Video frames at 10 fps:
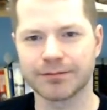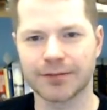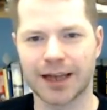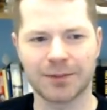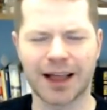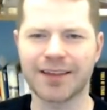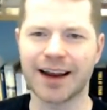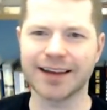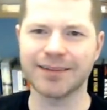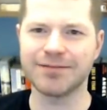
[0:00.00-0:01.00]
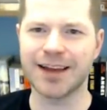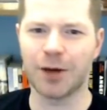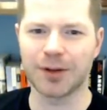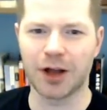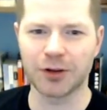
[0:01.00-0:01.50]
And I'm glad that I can
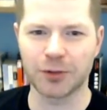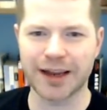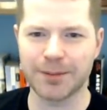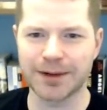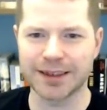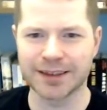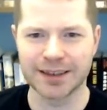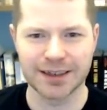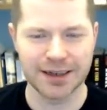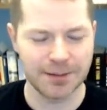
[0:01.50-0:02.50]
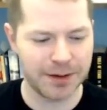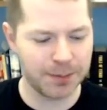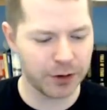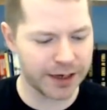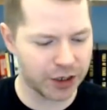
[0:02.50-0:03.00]
help along the way. But
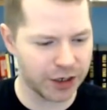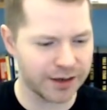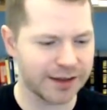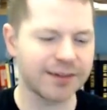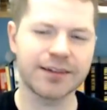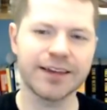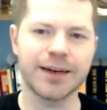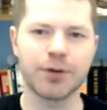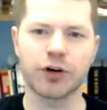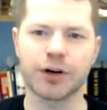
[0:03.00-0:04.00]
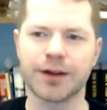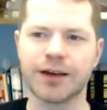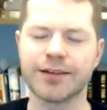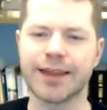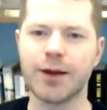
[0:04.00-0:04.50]
people get good and they succeed at poker
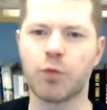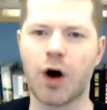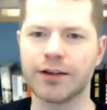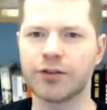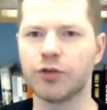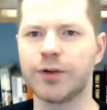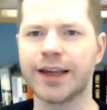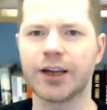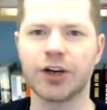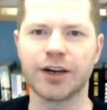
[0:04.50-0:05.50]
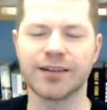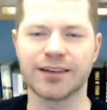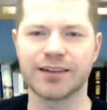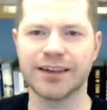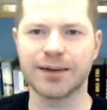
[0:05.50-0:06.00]
because they want to get good and
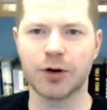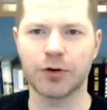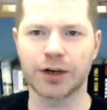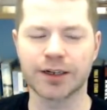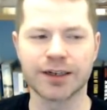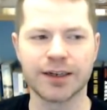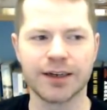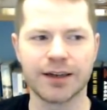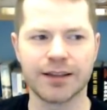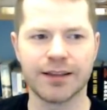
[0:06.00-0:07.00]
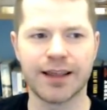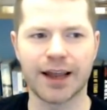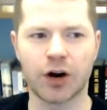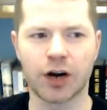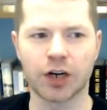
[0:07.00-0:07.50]
succeed at poker.
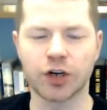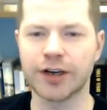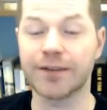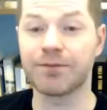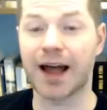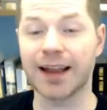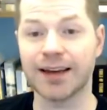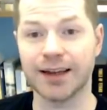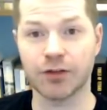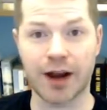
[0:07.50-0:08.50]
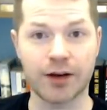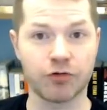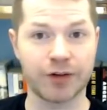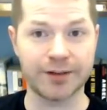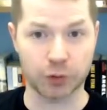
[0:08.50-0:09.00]
They are good at finding the
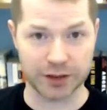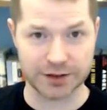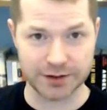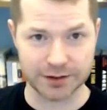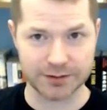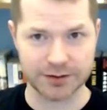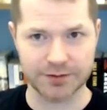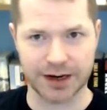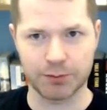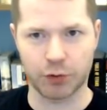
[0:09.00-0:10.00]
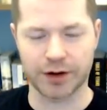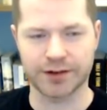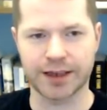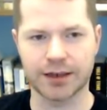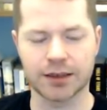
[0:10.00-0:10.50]
right resources. It's a very
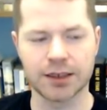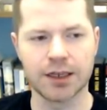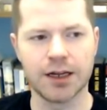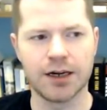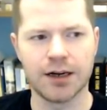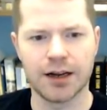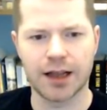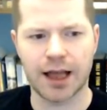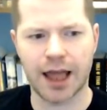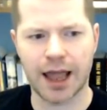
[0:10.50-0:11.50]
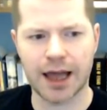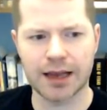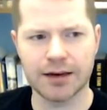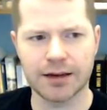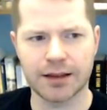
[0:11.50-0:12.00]
important skill.
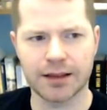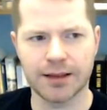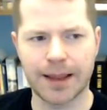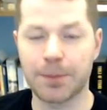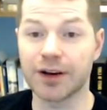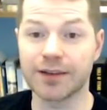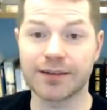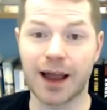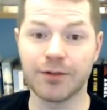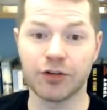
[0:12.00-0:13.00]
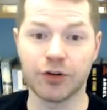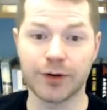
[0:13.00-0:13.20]
And they put in the time to do